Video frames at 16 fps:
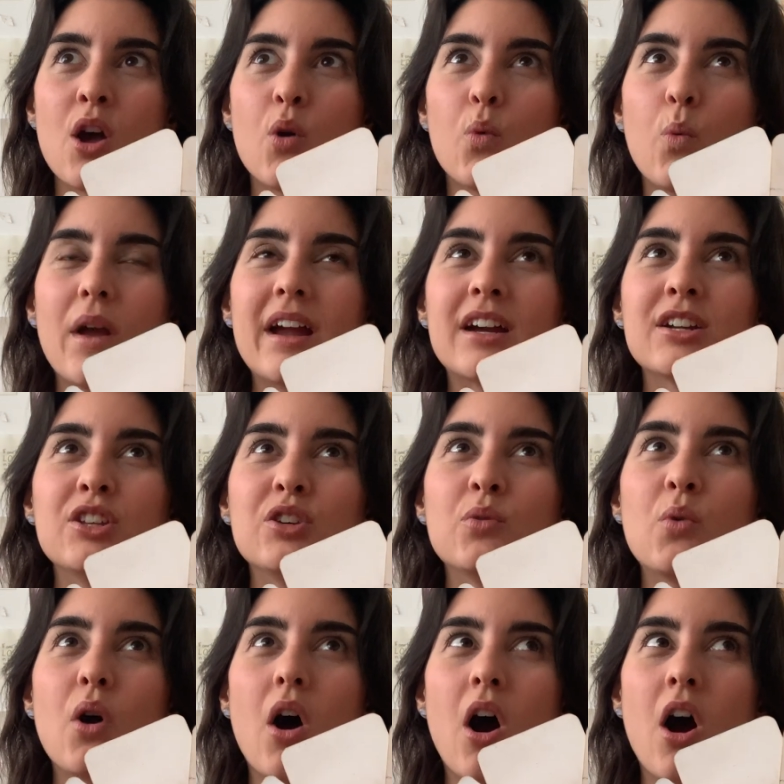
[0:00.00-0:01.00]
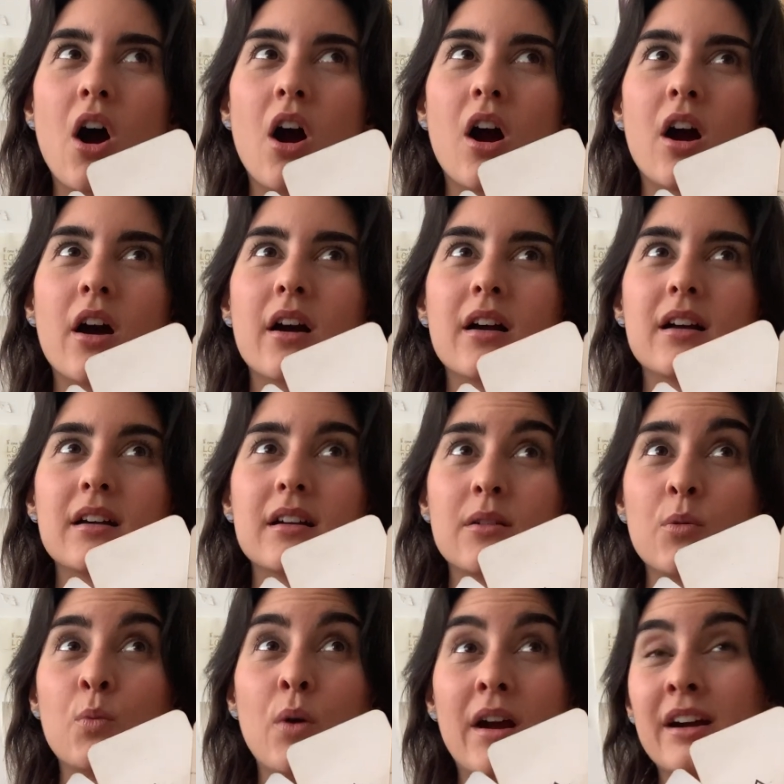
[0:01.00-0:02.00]
Where you are,
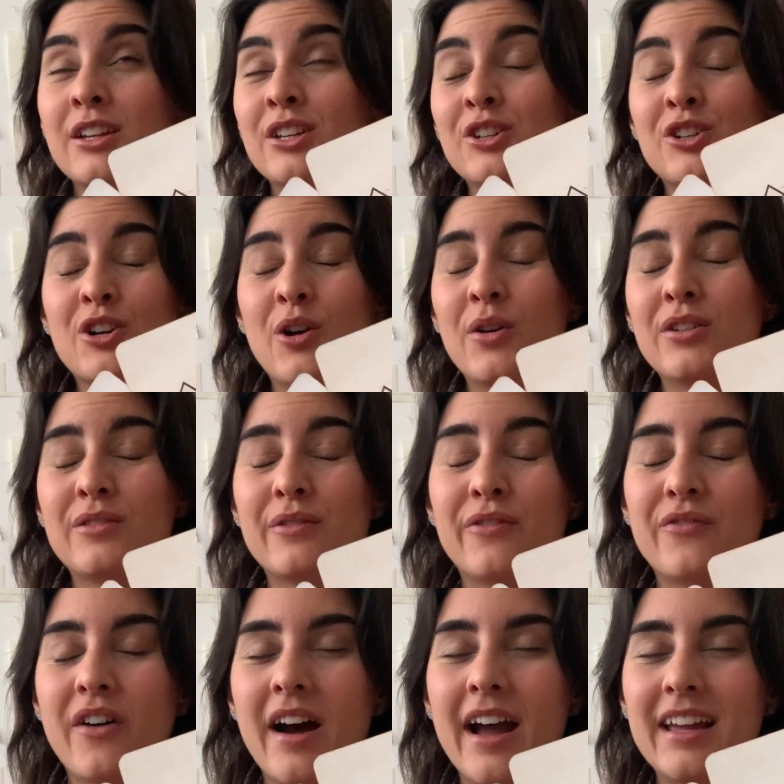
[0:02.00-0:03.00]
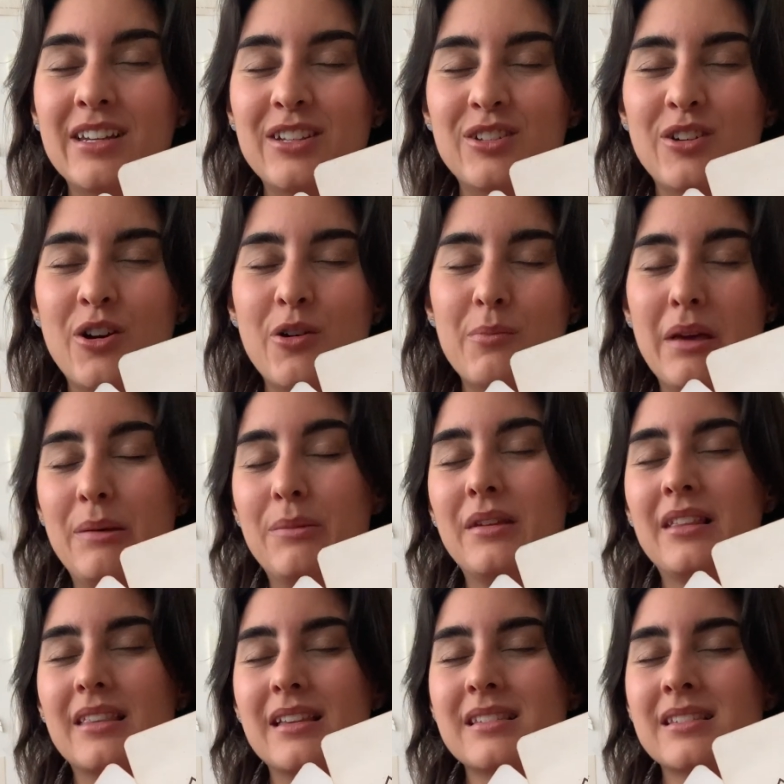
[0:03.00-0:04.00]
where you're going to find, you know, maybe
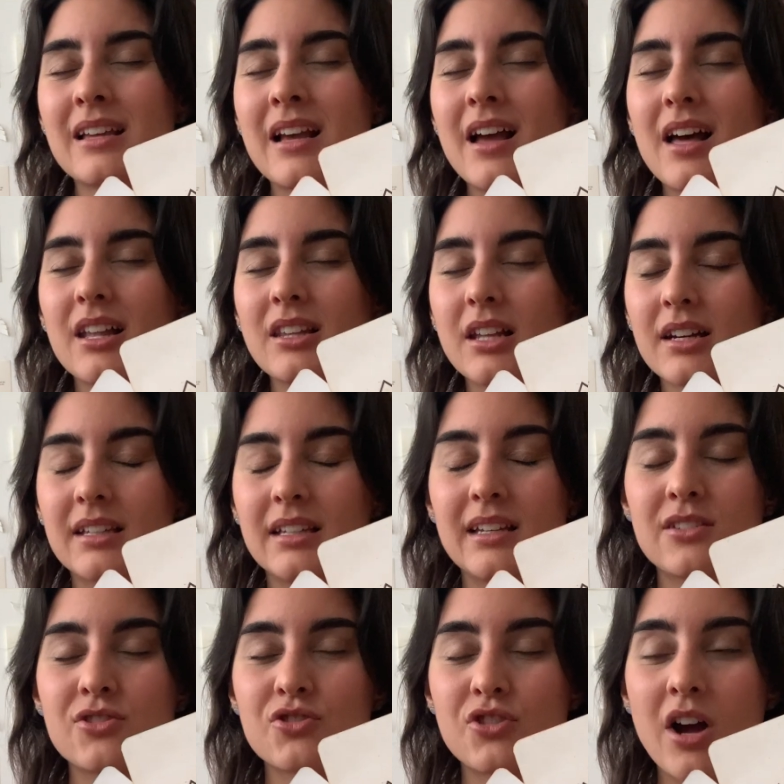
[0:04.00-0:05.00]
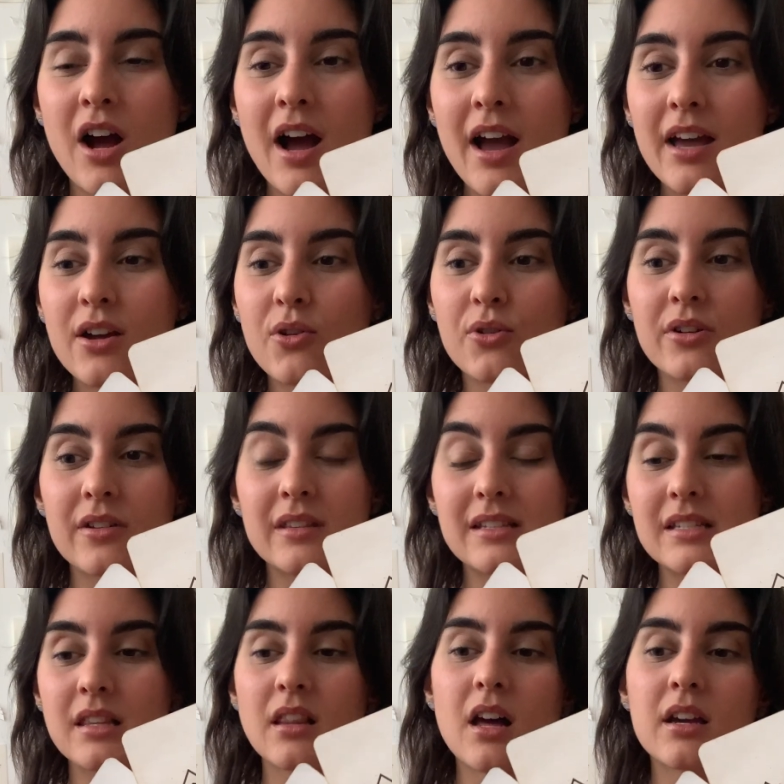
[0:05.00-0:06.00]
this lucky strike or
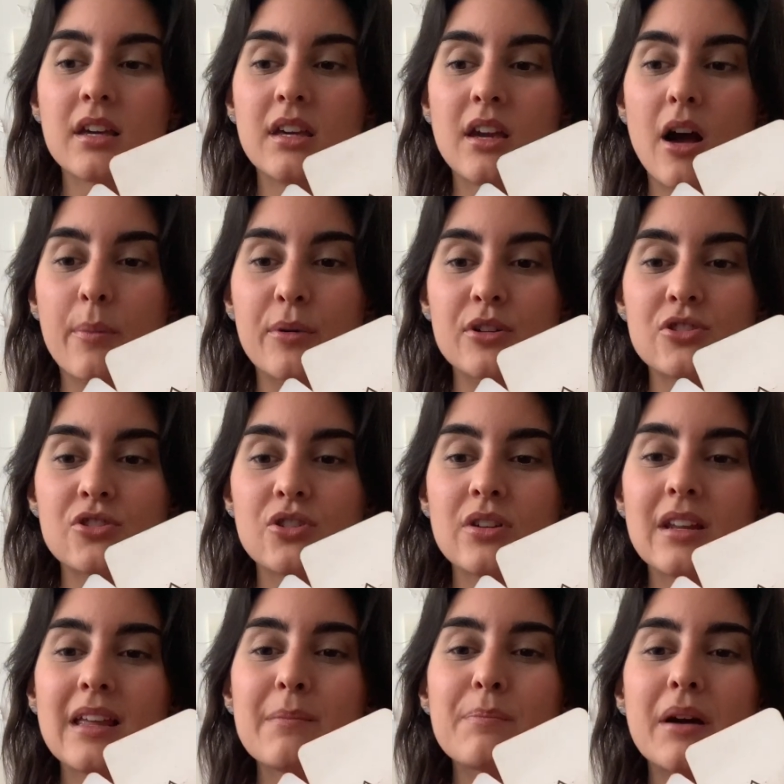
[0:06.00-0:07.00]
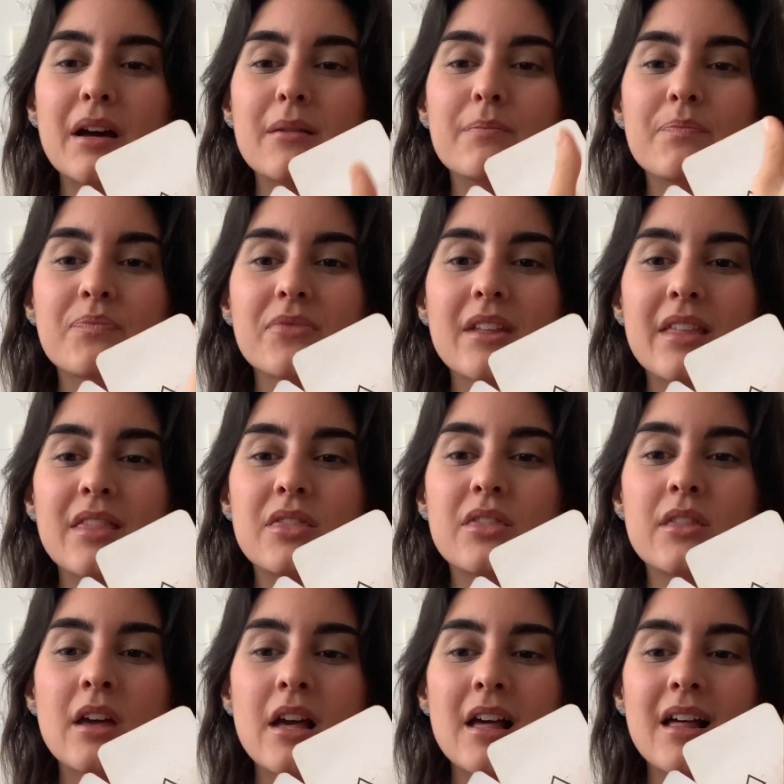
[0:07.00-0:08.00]
this lucky opportunity. But
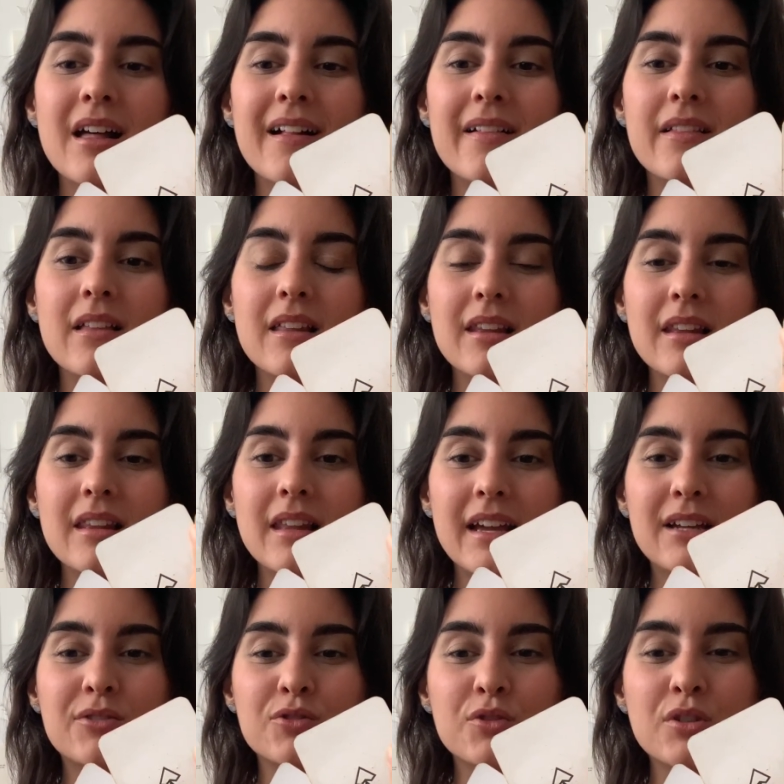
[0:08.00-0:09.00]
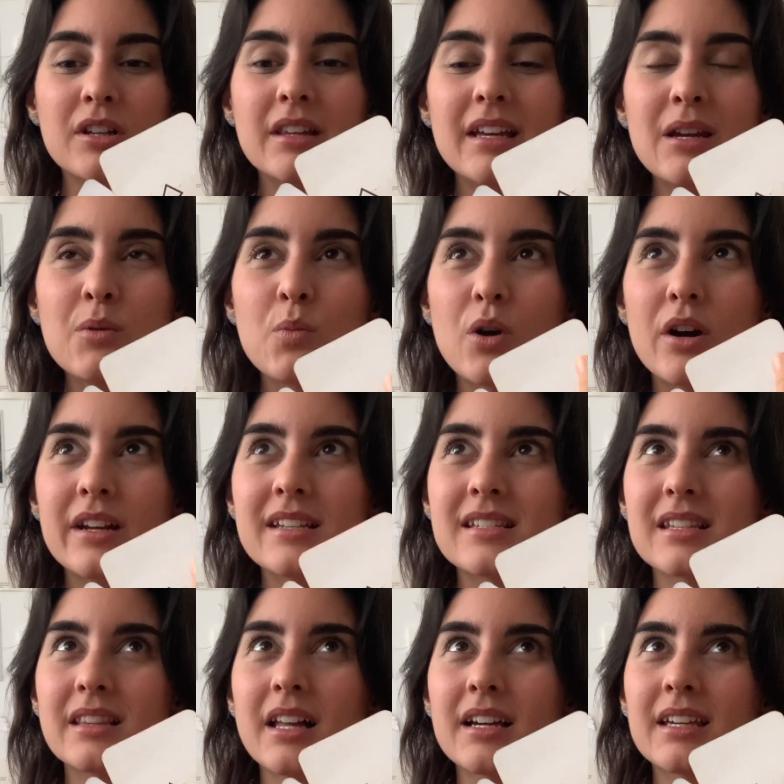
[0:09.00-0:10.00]
like, really, what
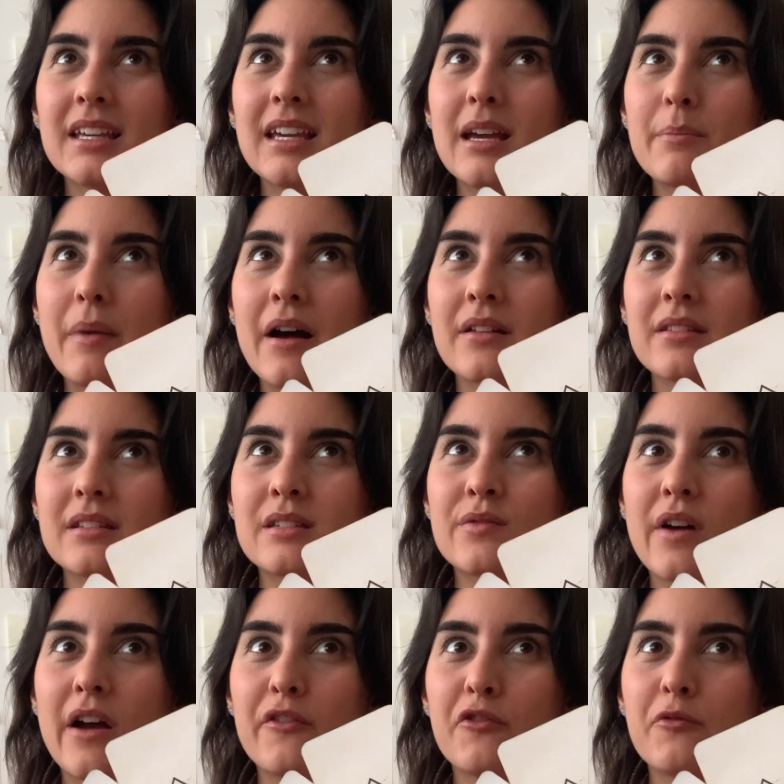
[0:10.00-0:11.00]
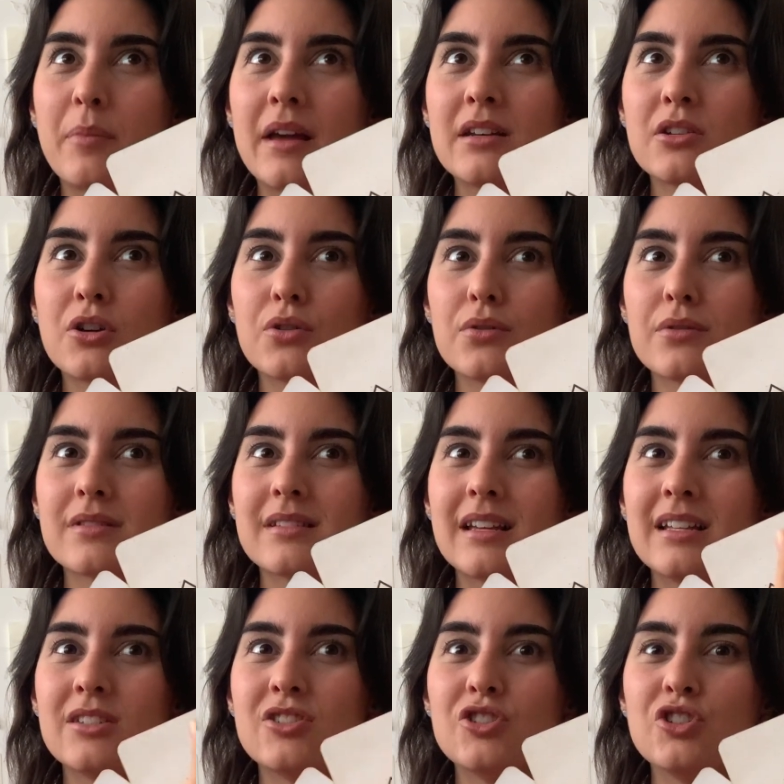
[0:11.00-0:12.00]
is lucky about this Five of Pentacles
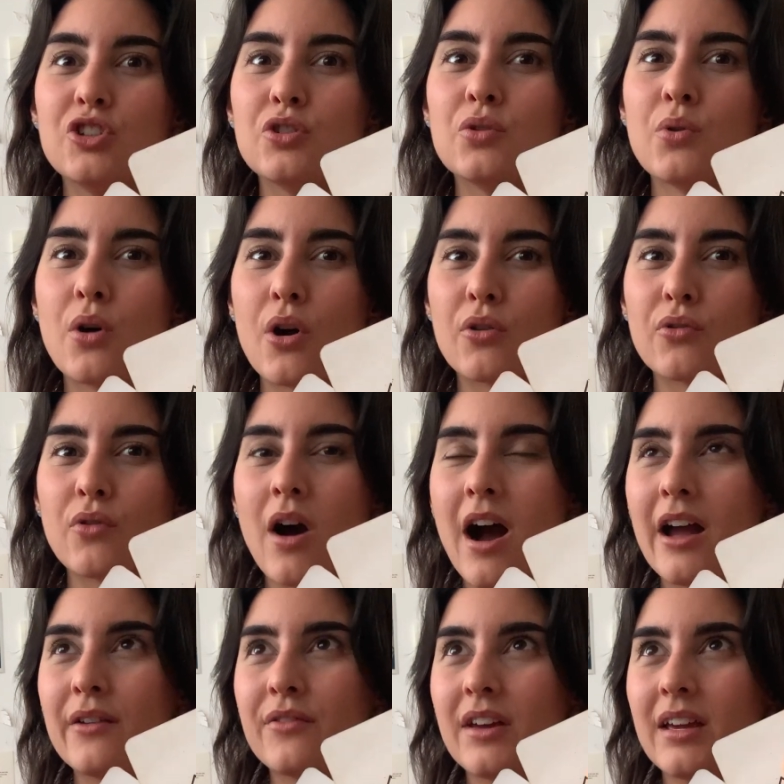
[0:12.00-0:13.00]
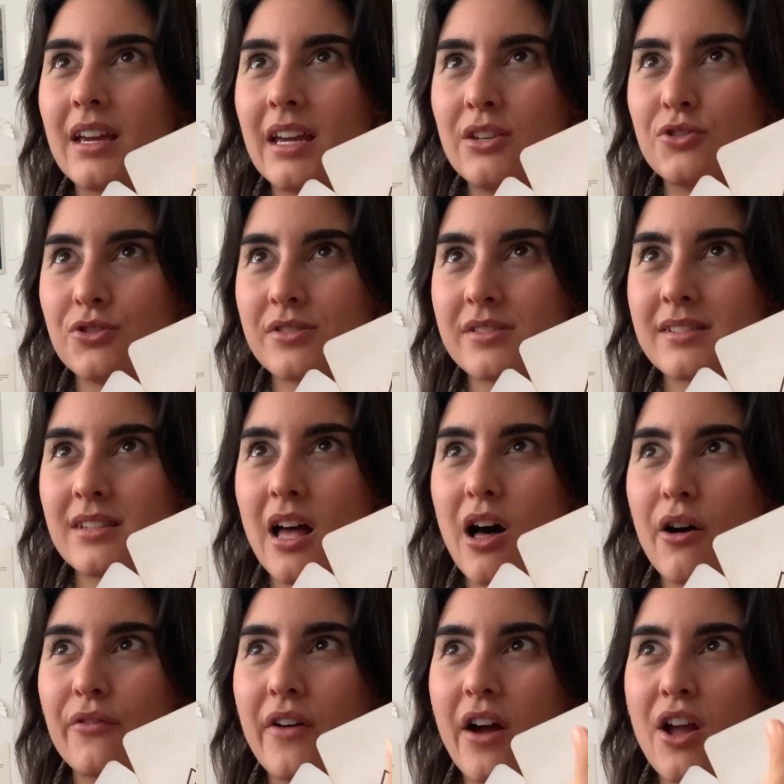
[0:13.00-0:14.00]
is you arriving in
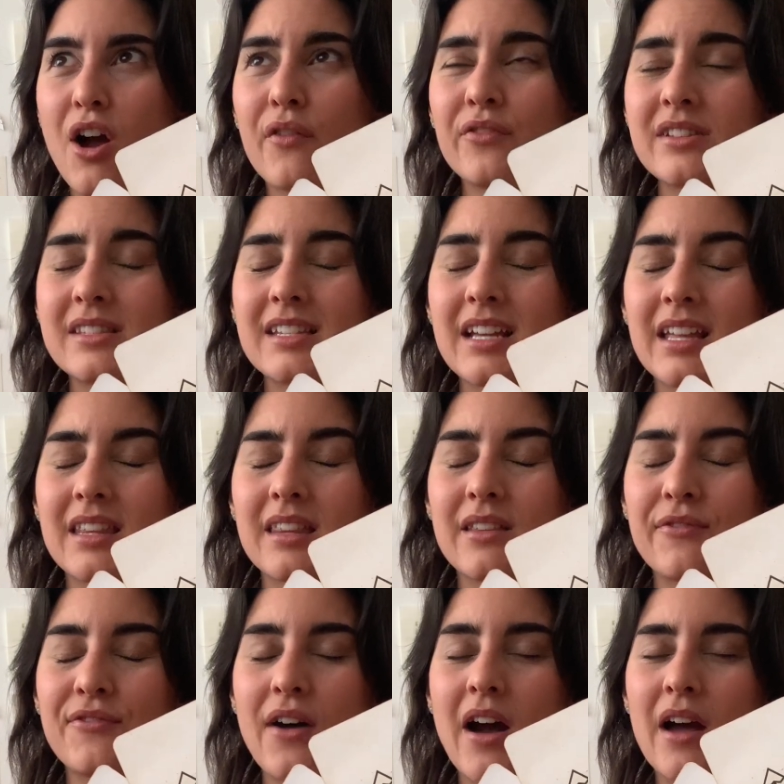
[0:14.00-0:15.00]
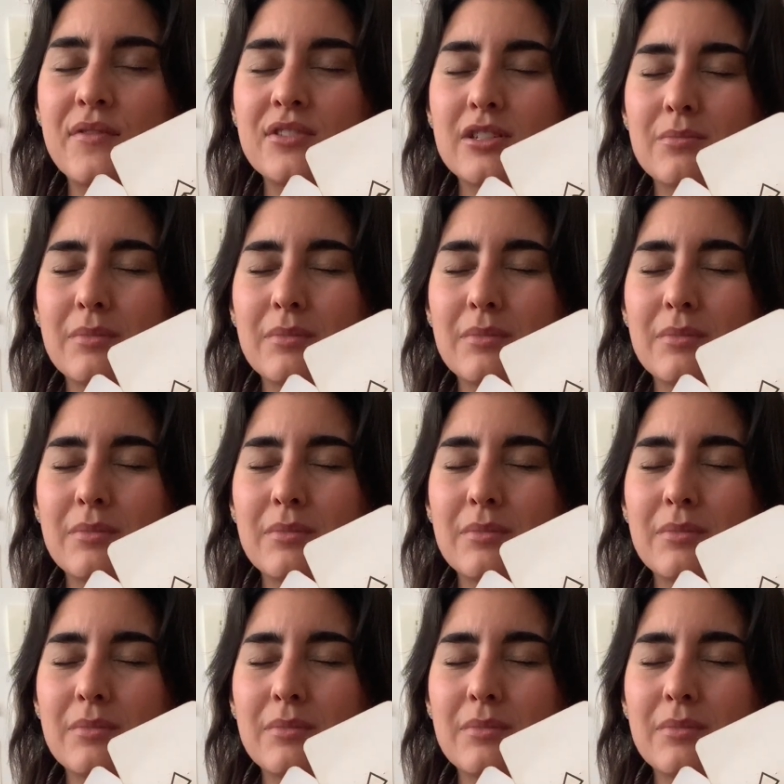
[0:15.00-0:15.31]
yourself. I often say that the fives, to